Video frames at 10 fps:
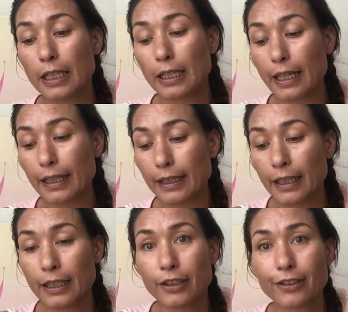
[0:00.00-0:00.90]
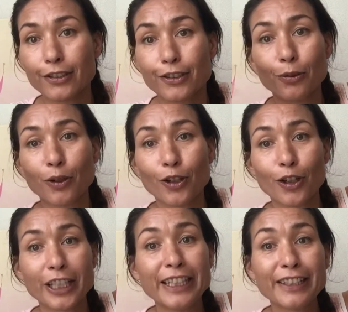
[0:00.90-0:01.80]
Like the
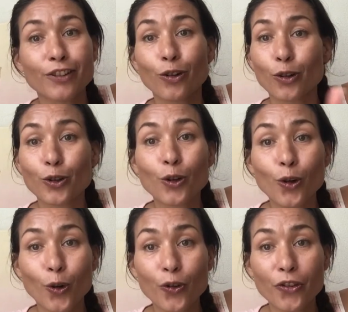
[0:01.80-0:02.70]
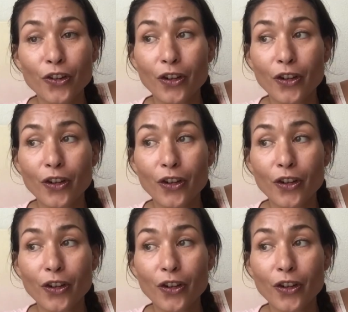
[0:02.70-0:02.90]
heat or cold,